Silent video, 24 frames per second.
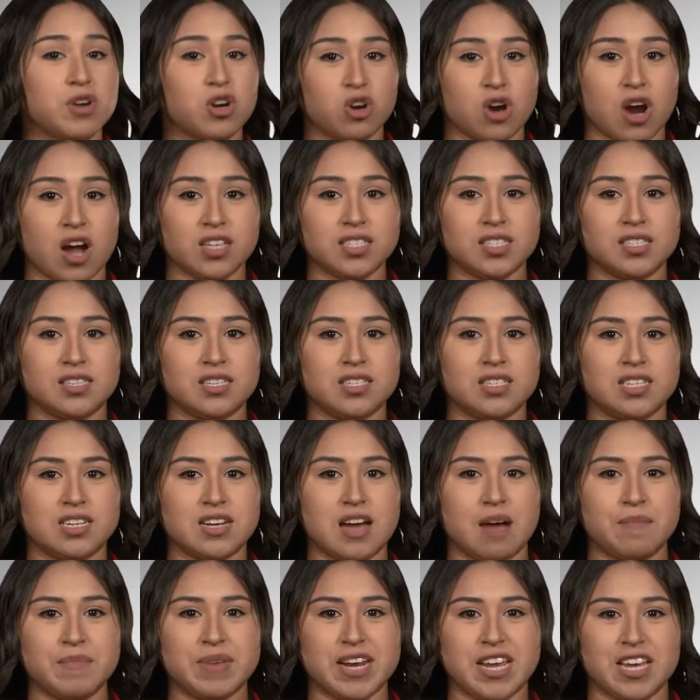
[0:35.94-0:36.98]
across the
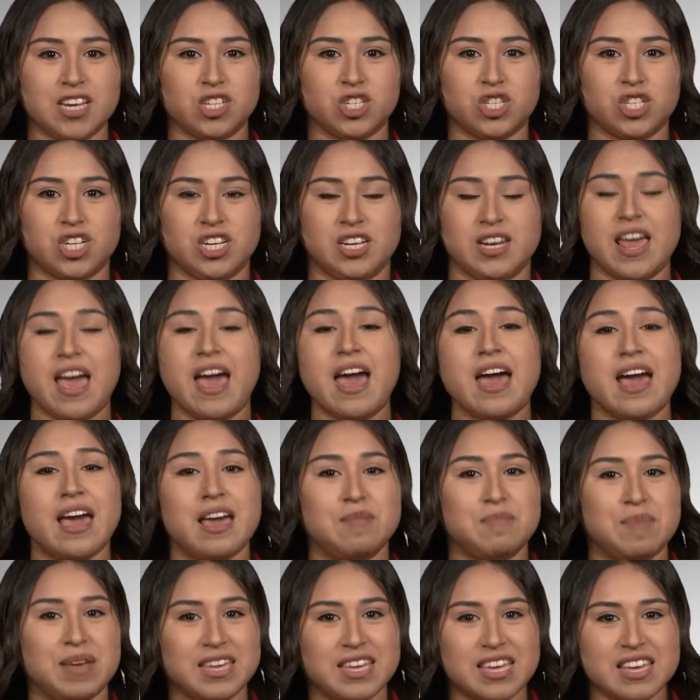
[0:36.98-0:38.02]
denomination
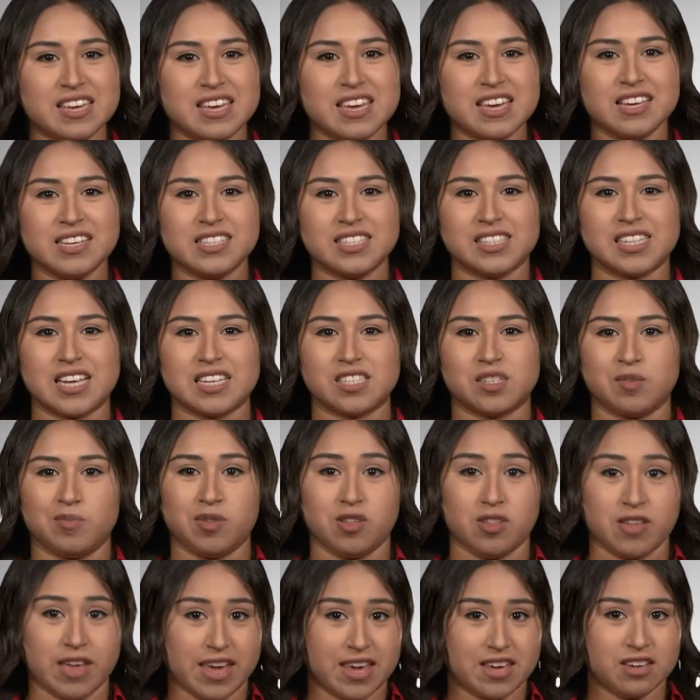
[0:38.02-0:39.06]
and making it
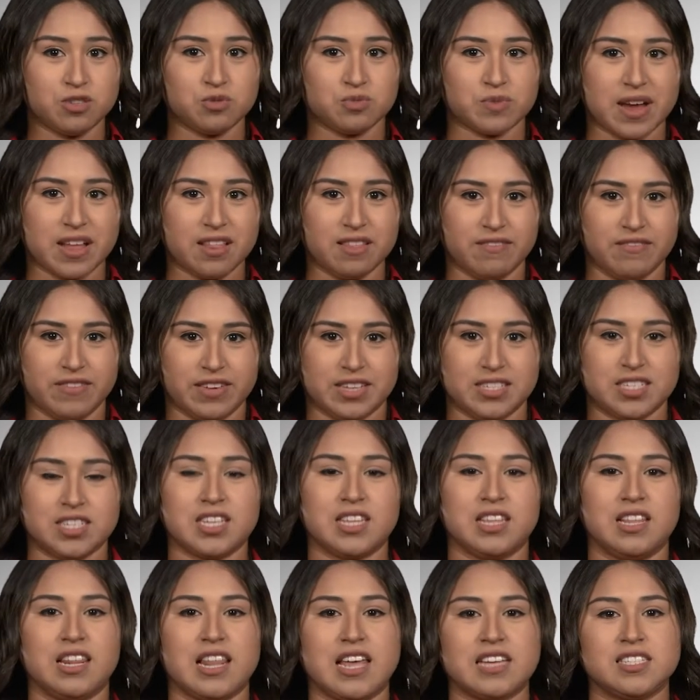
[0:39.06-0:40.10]
accessible and relevant
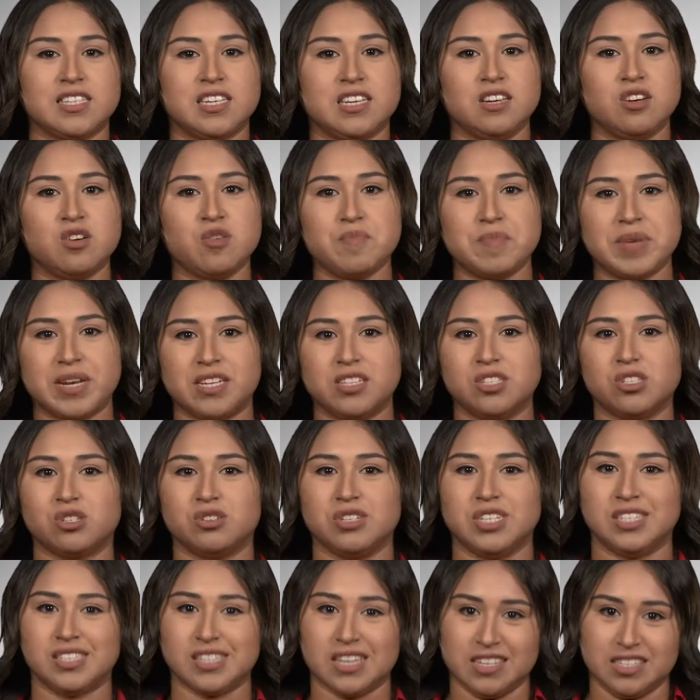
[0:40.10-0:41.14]
to the Latino
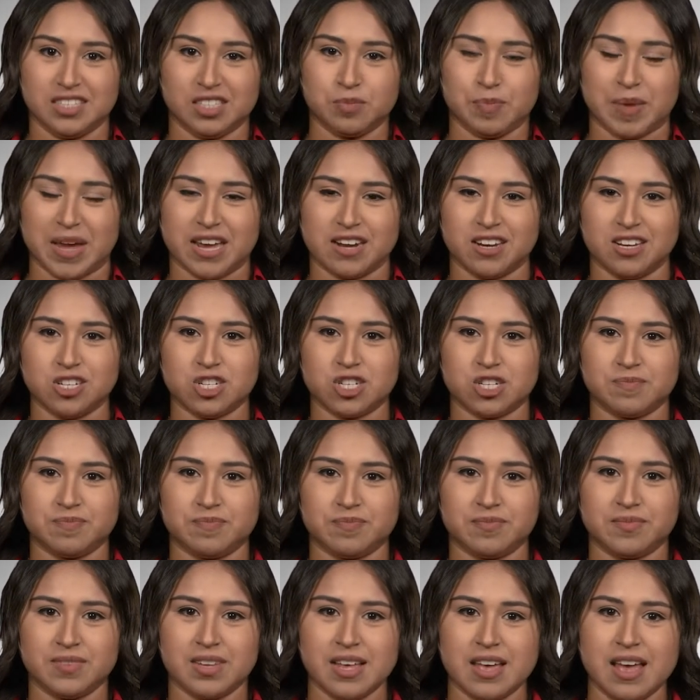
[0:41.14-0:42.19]
ministries in Spanish.
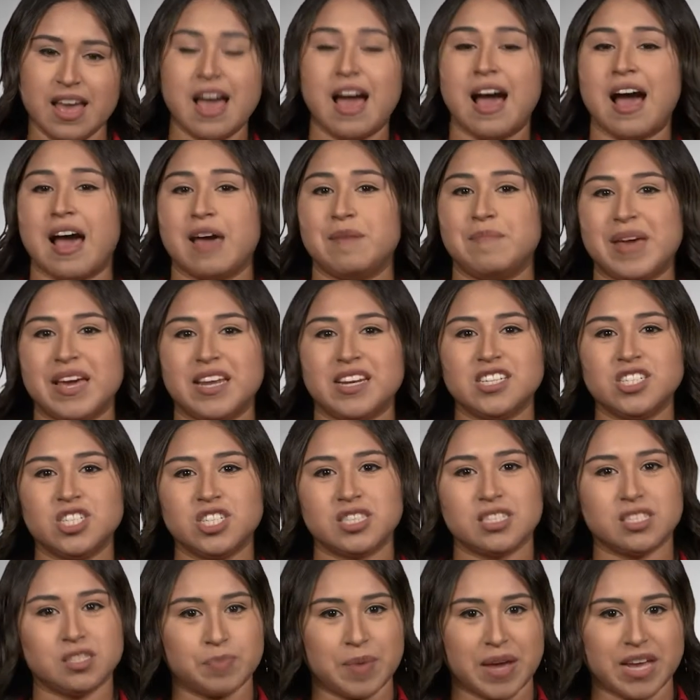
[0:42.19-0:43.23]
I
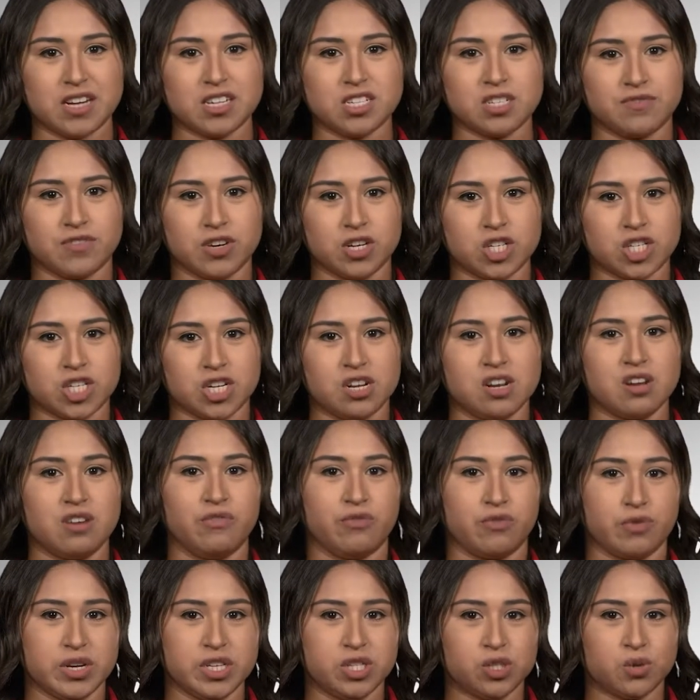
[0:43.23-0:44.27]
manage the Spanish version
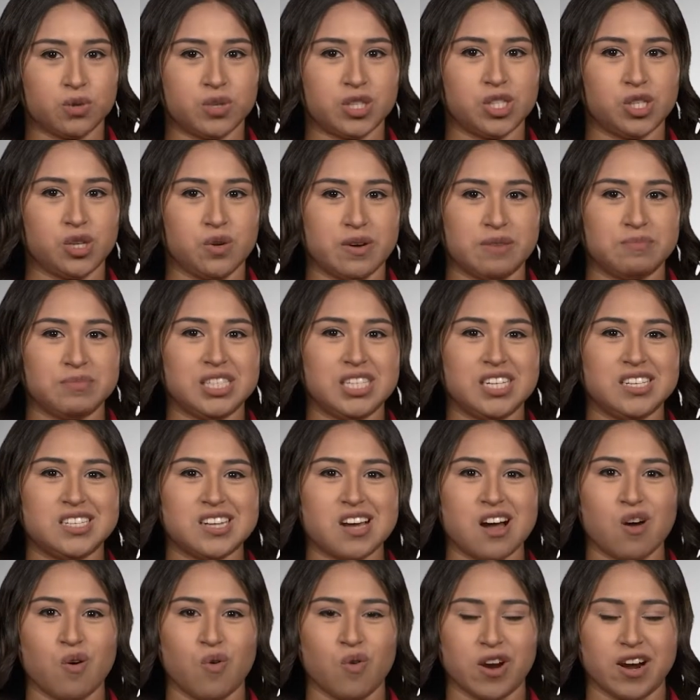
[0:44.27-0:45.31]
of
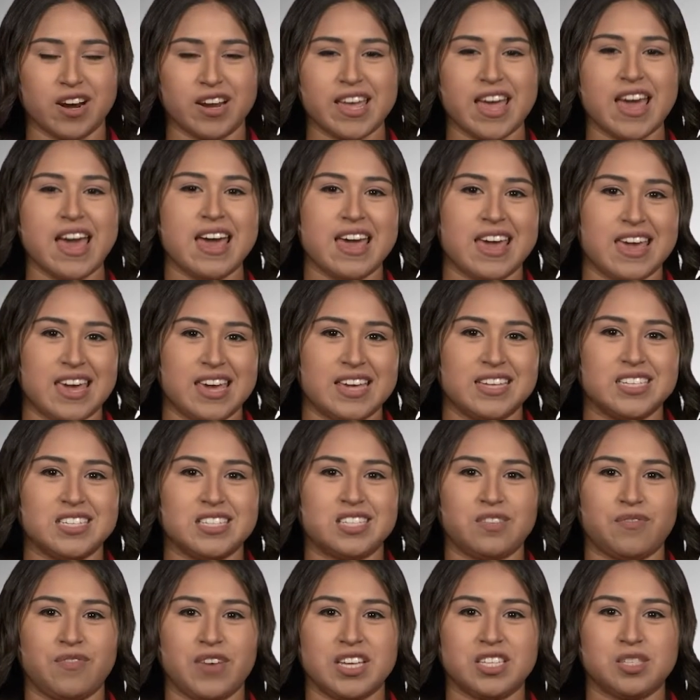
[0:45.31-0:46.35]
resourceumc.org and
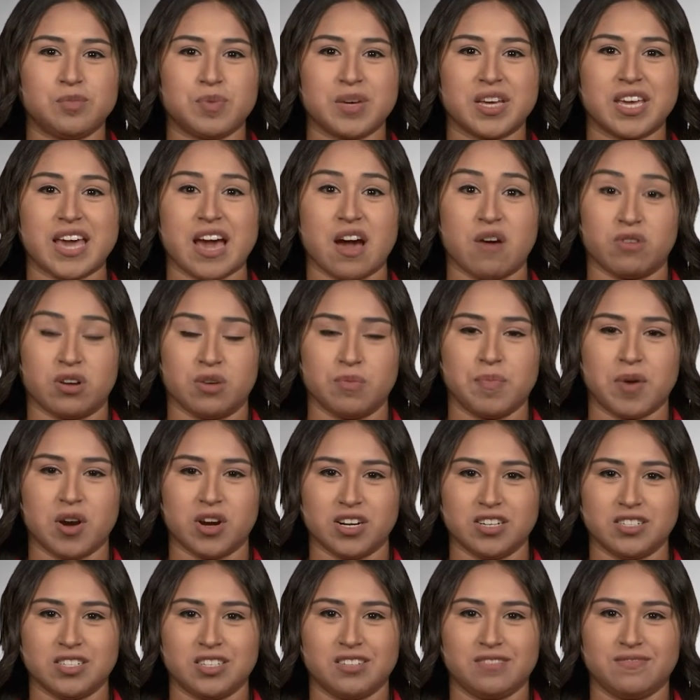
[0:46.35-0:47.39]
its Facebook
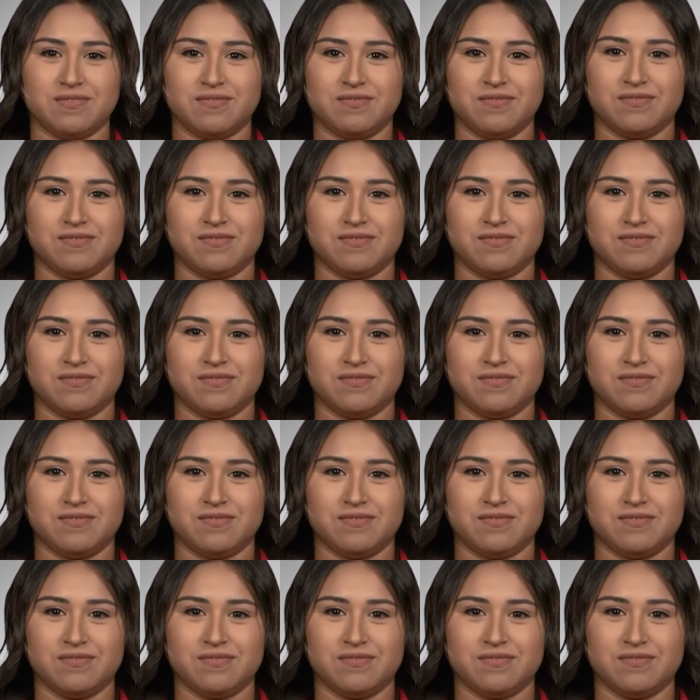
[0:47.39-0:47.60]
counterpart.